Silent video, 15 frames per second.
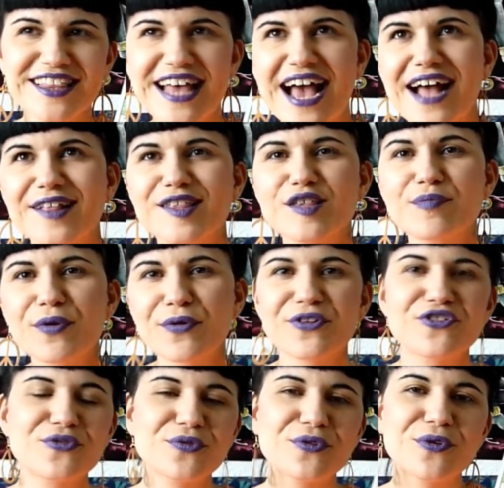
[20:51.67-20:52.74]
that
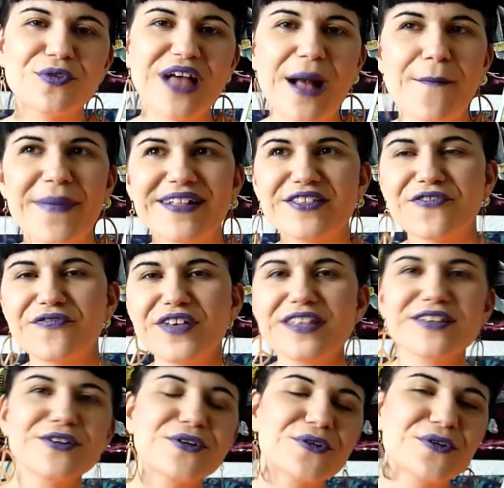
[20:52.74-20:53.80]
spiritual, that
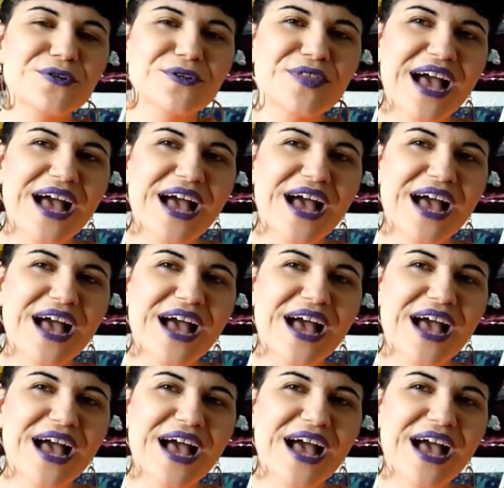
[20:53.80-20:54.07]
metaphysical,